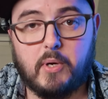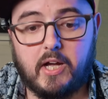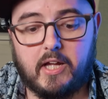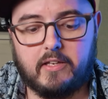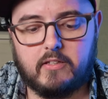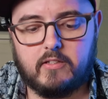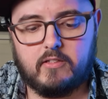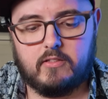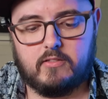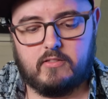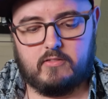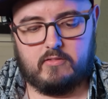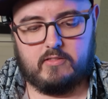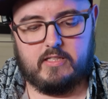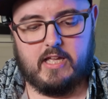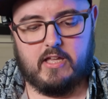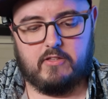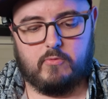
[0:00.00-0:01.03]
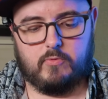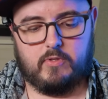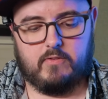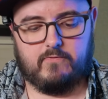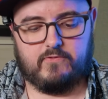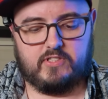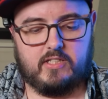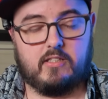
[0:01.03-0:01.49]
But now that
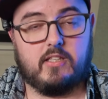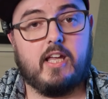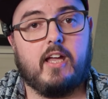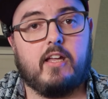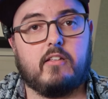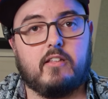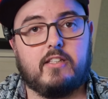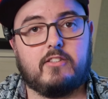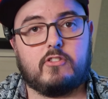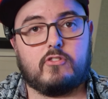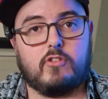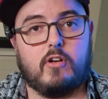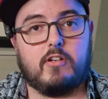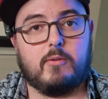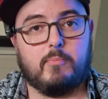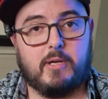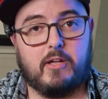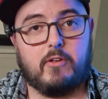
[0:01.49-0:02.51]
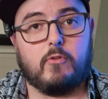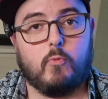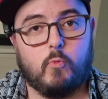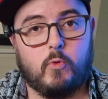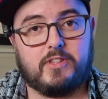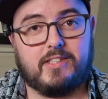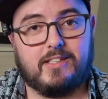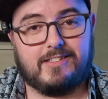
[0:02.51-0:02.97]
we've seen that, let's talk about
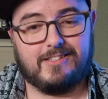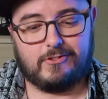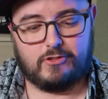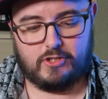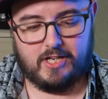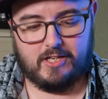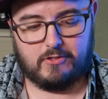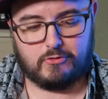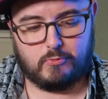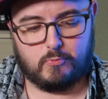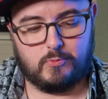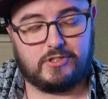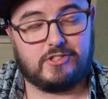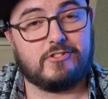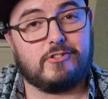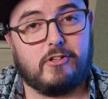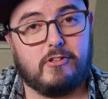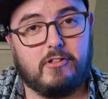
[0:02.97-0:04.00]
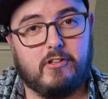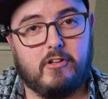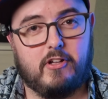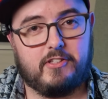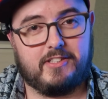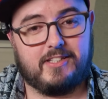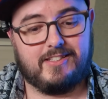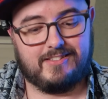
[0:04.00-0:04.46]
what they did change, which is all
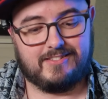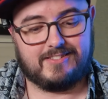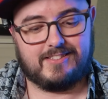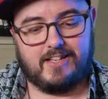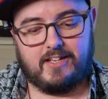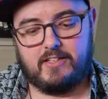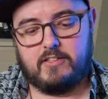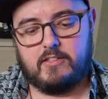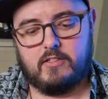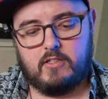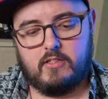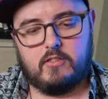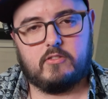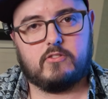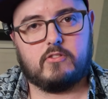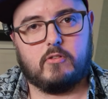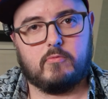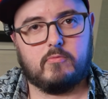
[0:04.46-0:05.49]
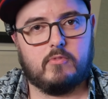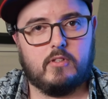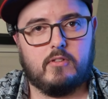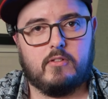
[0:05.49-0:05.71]
on the inside. So,